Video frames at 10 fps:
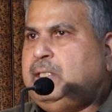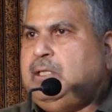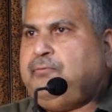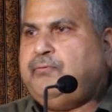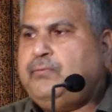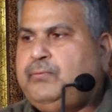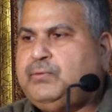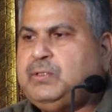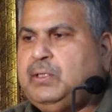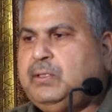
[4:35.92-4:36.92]

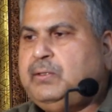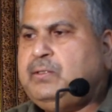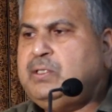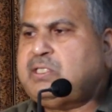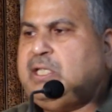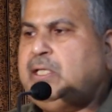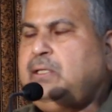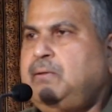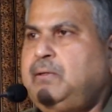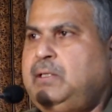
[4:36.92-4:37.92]
if you
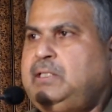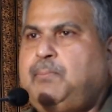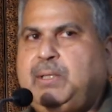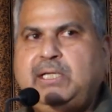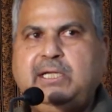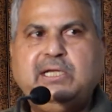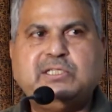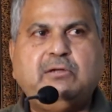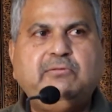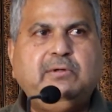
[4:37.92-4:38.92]
see, in the beginning
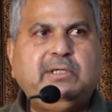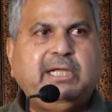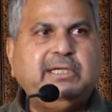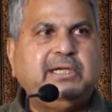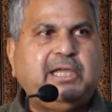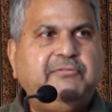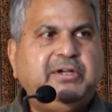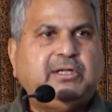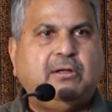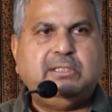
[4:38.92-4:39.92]
itself, we will take a
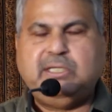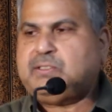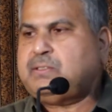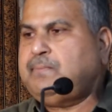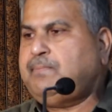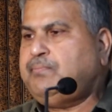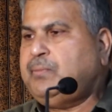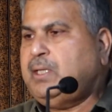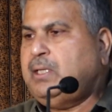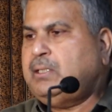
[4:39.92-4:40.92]
credit on this.
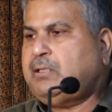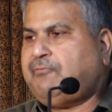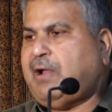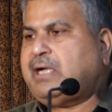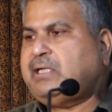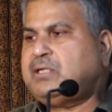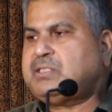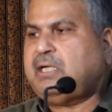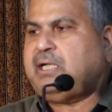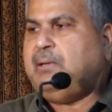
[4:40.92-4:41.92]
The factors
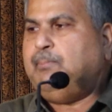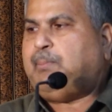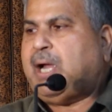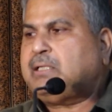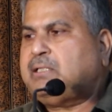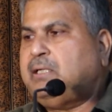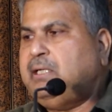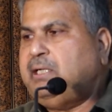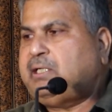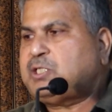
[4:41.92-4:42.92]
that impact the
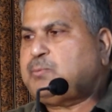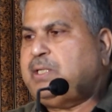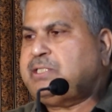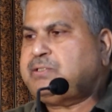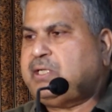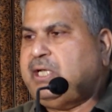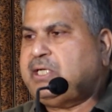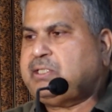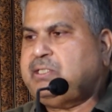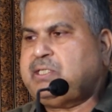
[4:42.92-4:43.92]
interspecies
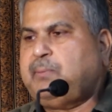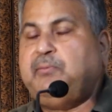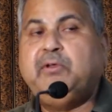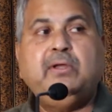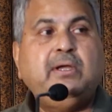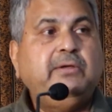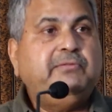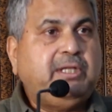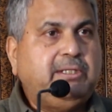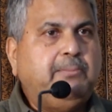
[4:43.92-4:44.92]
relationship
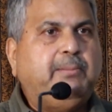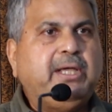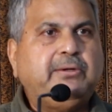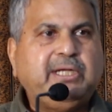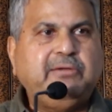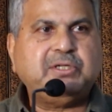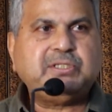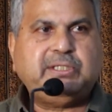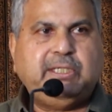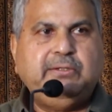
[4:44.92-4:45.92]
within the
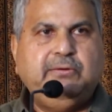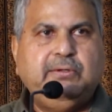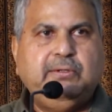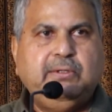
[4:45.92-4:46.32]
biodiversity,